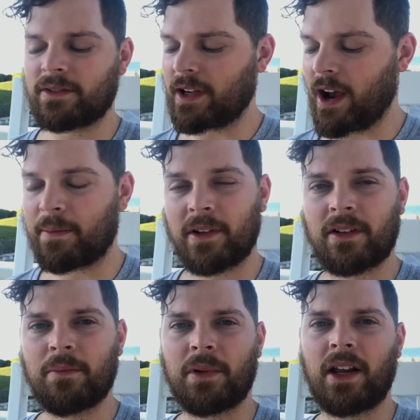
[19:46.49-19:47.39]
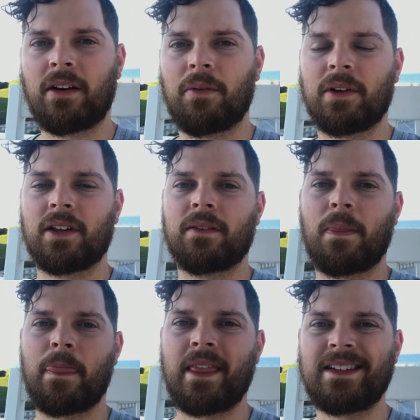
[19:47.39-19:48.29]
topic, but I don't want
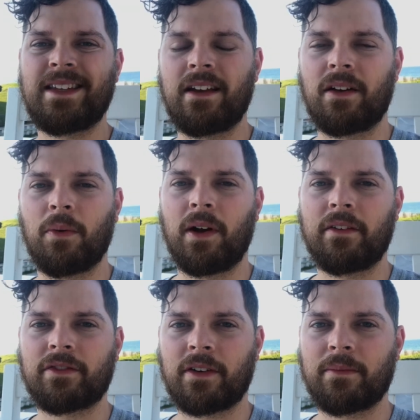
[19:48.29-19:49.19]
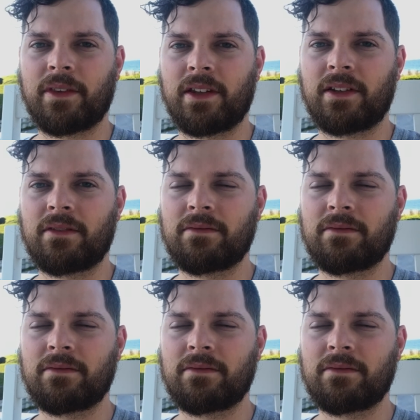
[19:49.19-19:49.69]
to take away from the